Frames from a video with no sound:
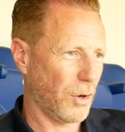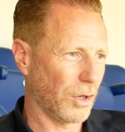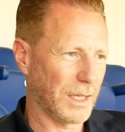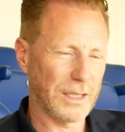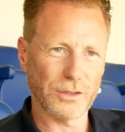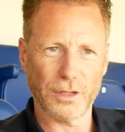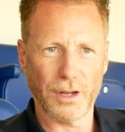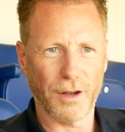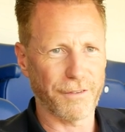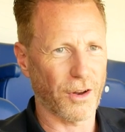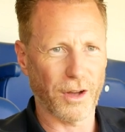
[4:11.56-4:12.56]
Ollie is a
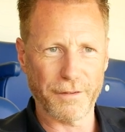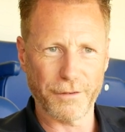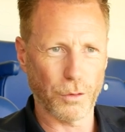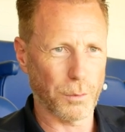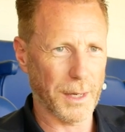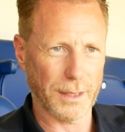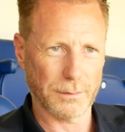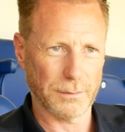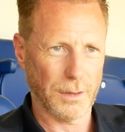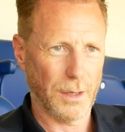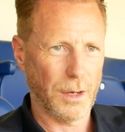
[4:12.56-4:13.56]
flying fullback,
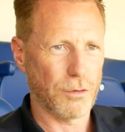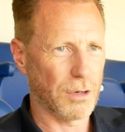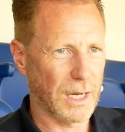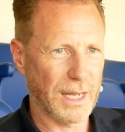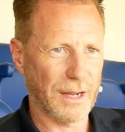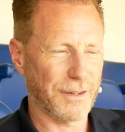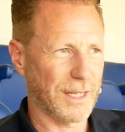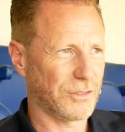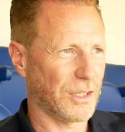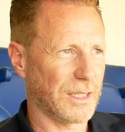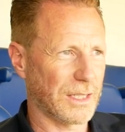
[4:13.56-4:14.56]
really
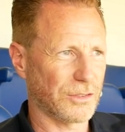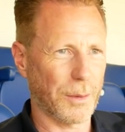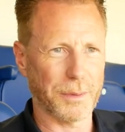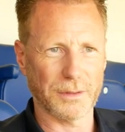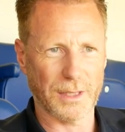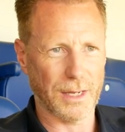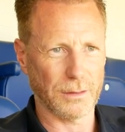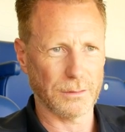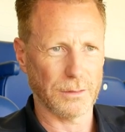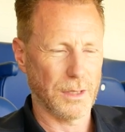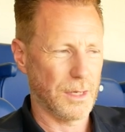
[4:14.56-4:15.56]
athletic, gets up and
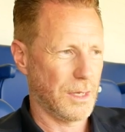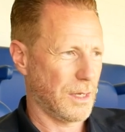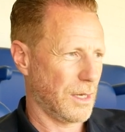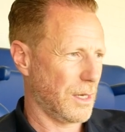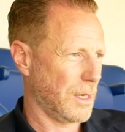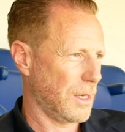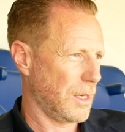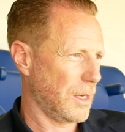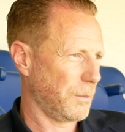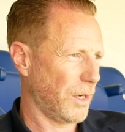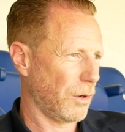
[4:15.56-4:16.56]
down,
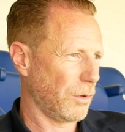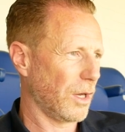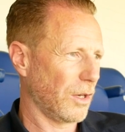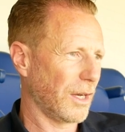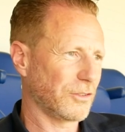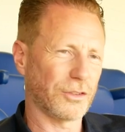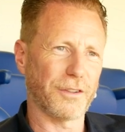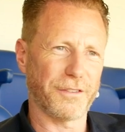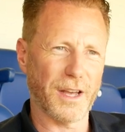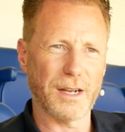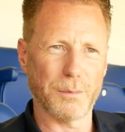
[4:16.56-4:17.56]
likes to
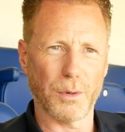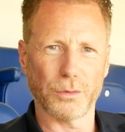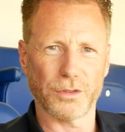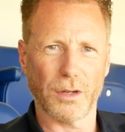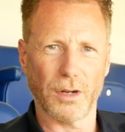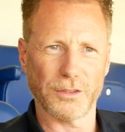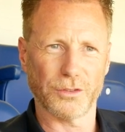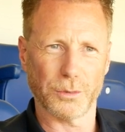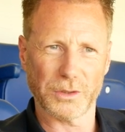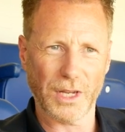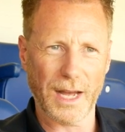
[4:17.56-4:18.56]
defend but also likes
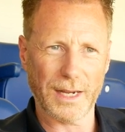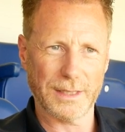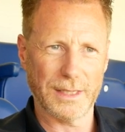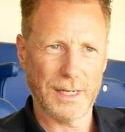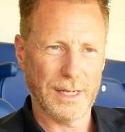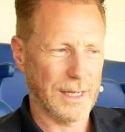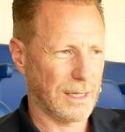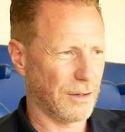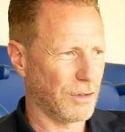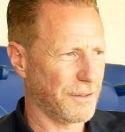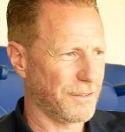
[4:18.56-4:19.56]
to attack.
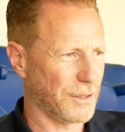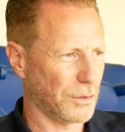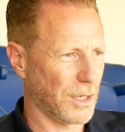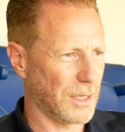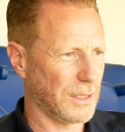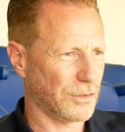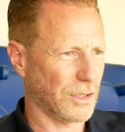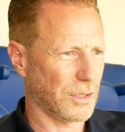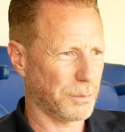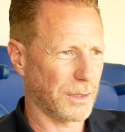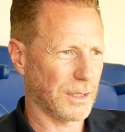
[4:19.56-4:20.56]
And I really feel that he's
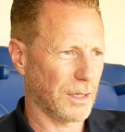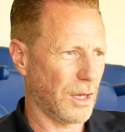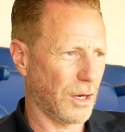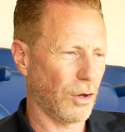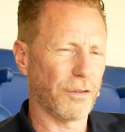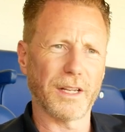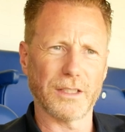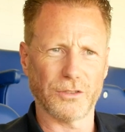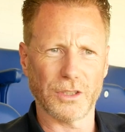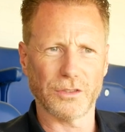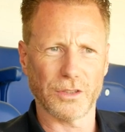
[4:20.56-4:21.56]
going to bring a lot of
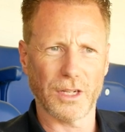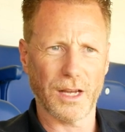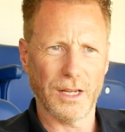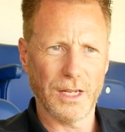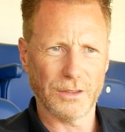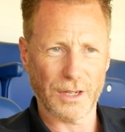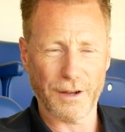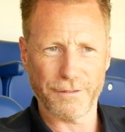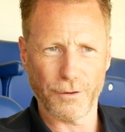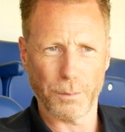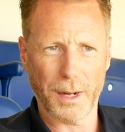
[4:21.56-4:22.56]
energy to
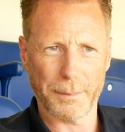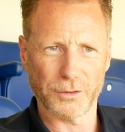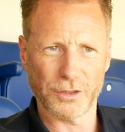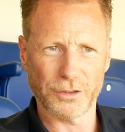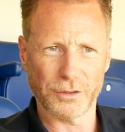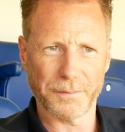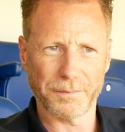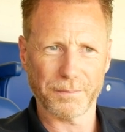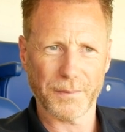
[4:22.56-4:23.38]
that fullback position.